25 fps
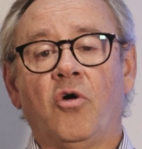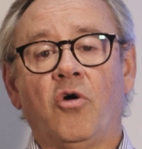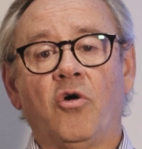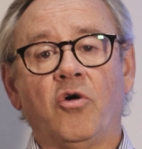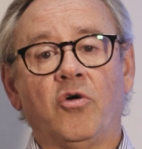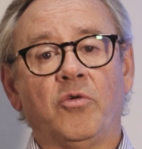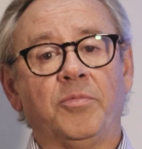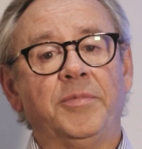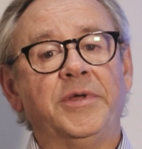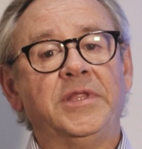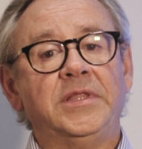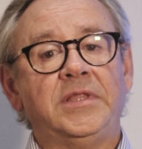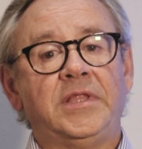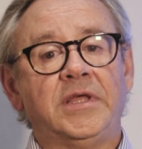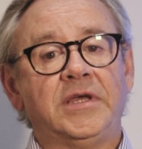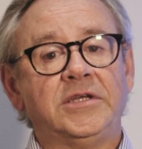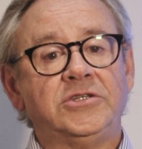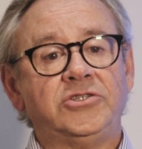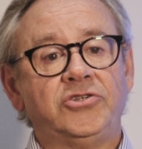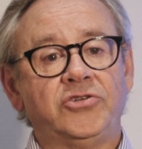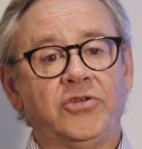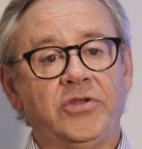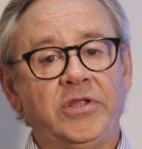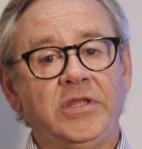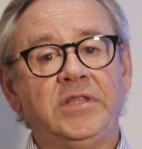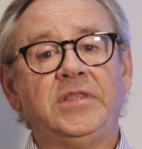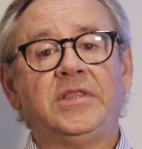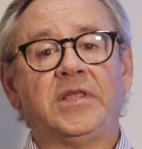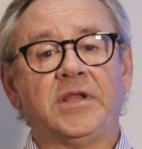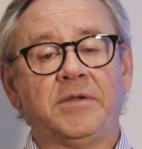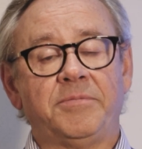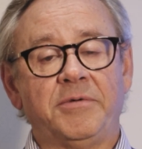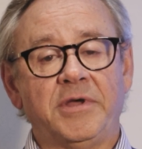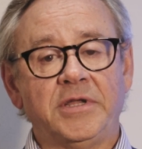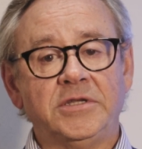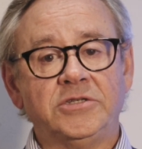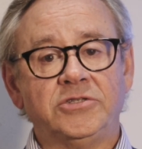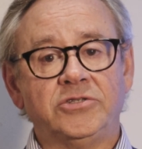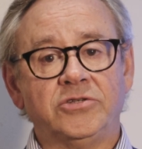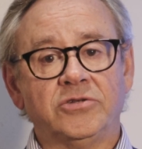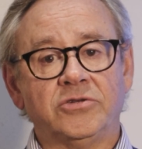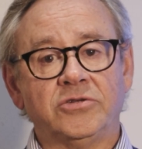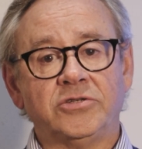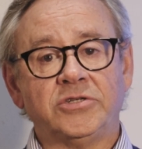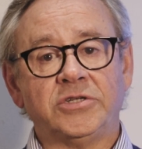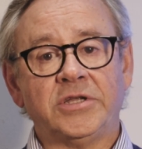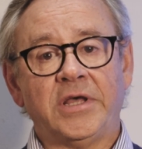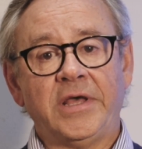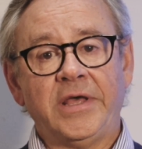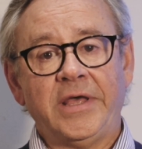augmentation
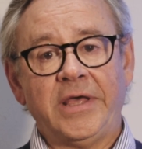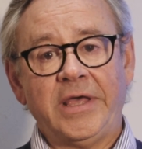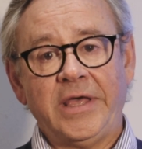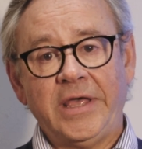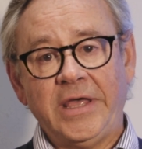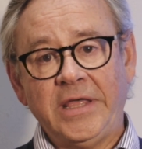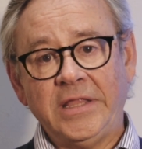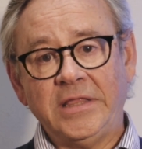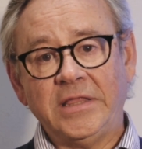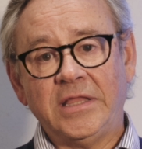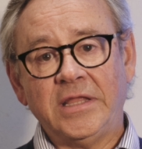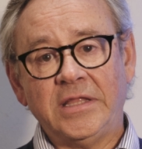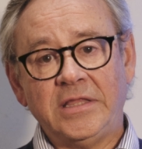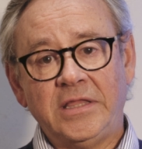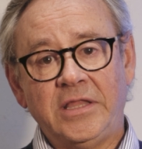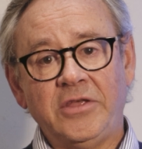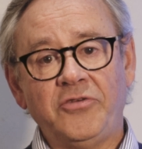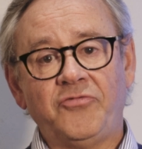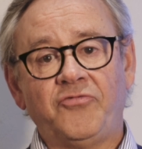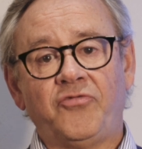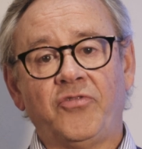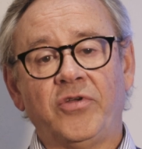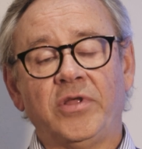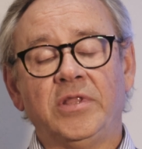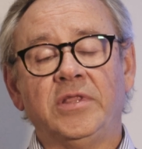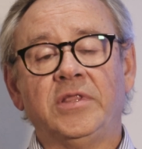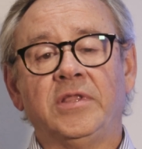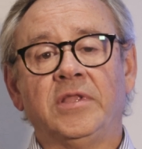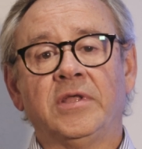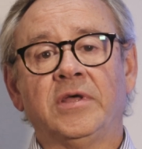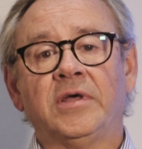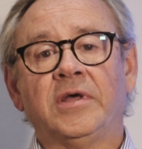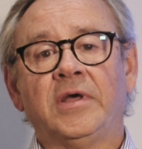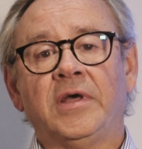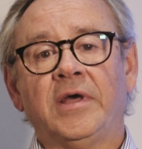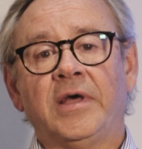interventions in the different